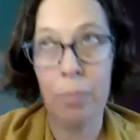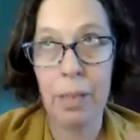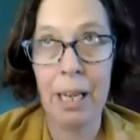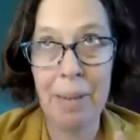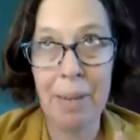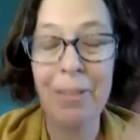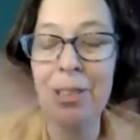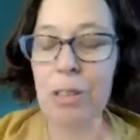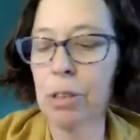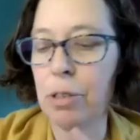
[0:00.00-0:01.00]
in my
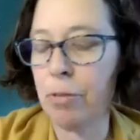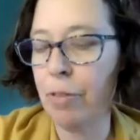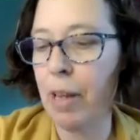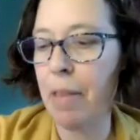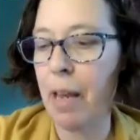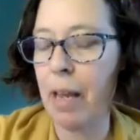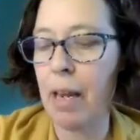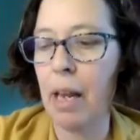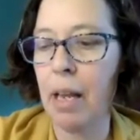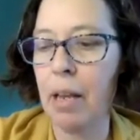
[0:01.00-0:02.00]
research found that,
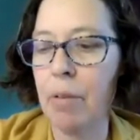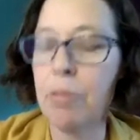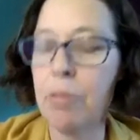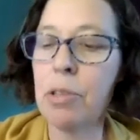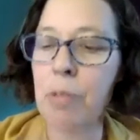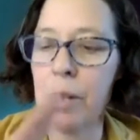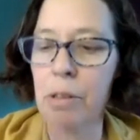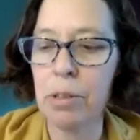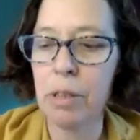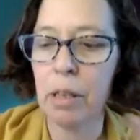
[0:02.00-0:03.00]
well, first of all, there
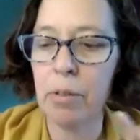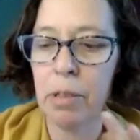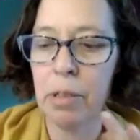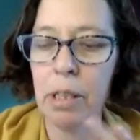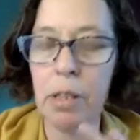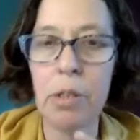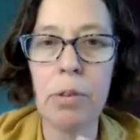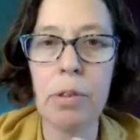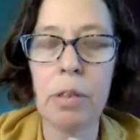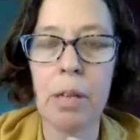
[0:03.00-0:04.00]
was a really
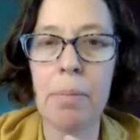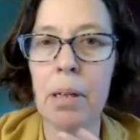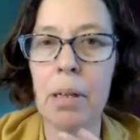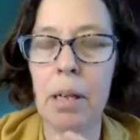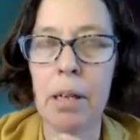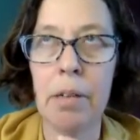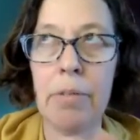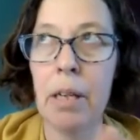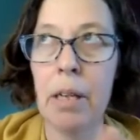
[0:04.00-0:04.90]
huge number of